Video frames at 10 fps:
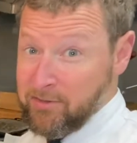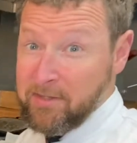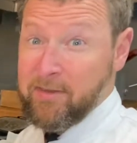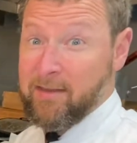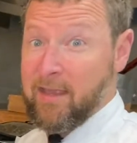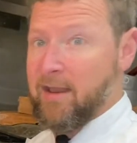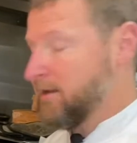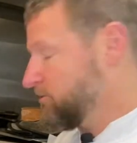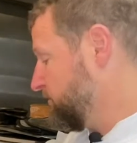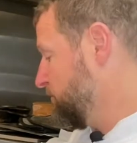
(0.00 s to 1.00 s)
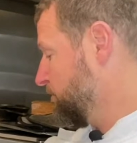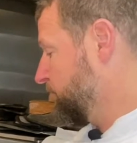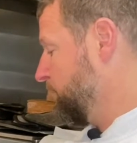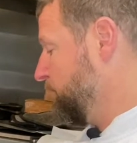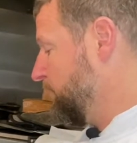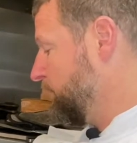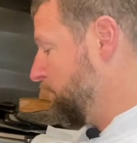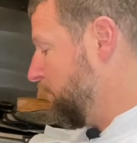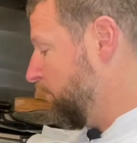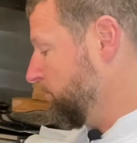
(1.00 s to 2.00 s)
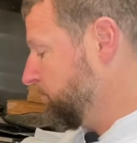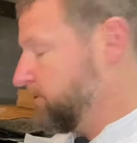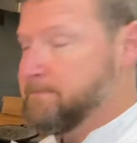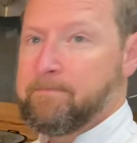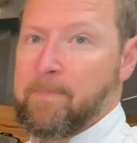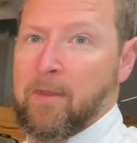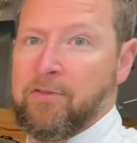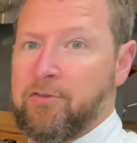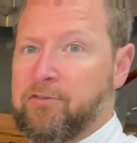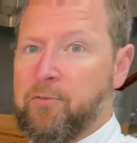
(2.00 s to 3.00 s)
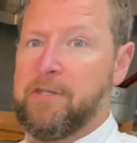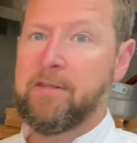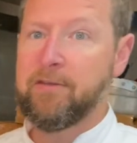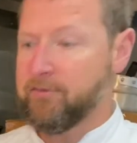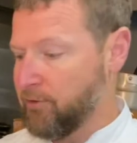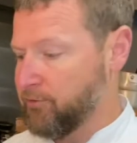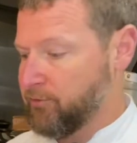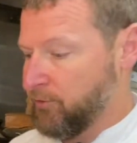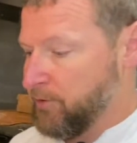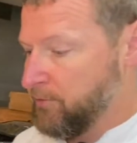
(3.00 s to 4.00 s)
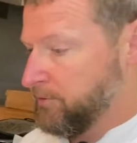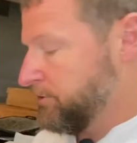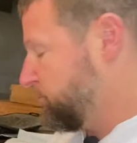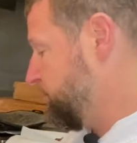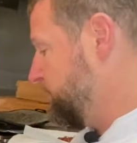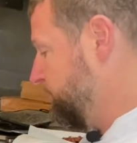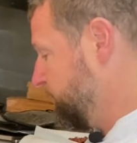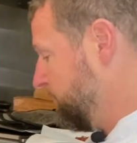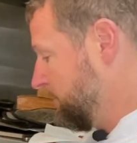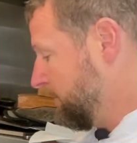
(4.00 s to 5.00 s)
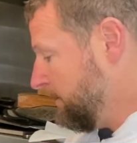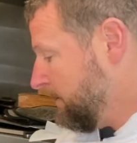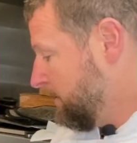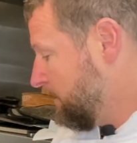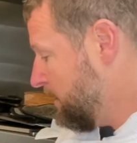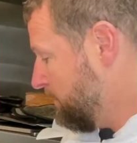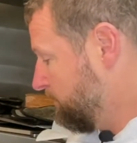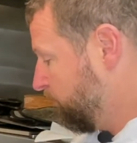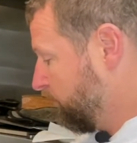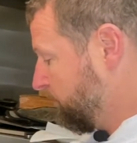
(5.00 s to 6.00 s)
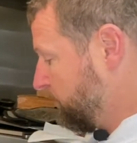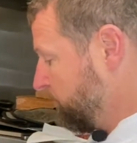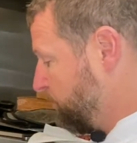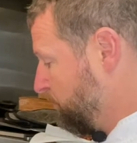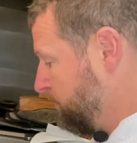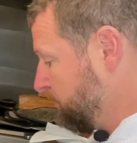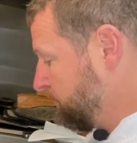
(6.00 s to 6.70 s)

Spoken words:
things like that actually work really well. The malt, the sweetness goes so well with the cheese. So at this point,